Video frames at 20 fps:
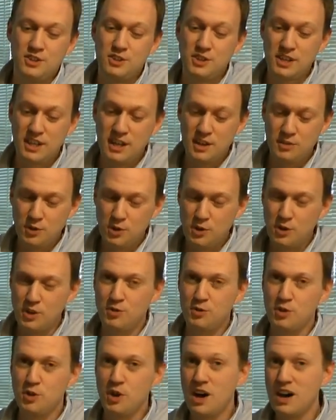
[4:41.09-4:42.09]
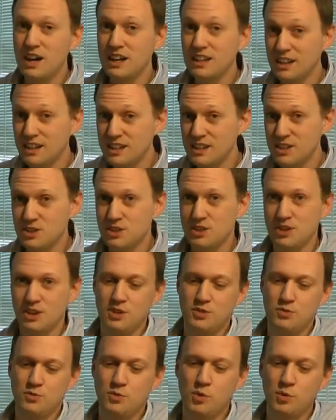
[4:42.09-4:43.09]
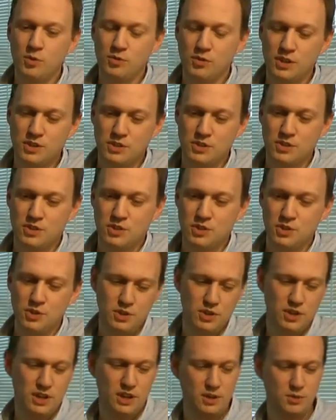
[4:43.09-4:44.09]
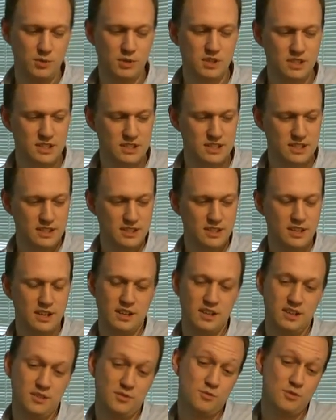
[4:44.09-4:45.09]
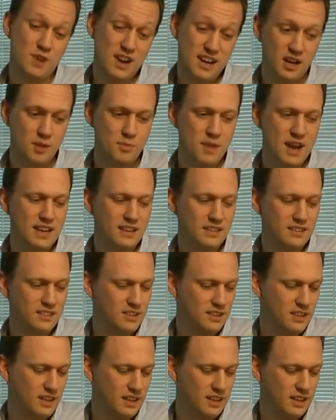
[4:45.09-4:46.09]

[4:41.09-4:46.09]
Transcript: To give you a few highlights of what we've listened to, I would recommend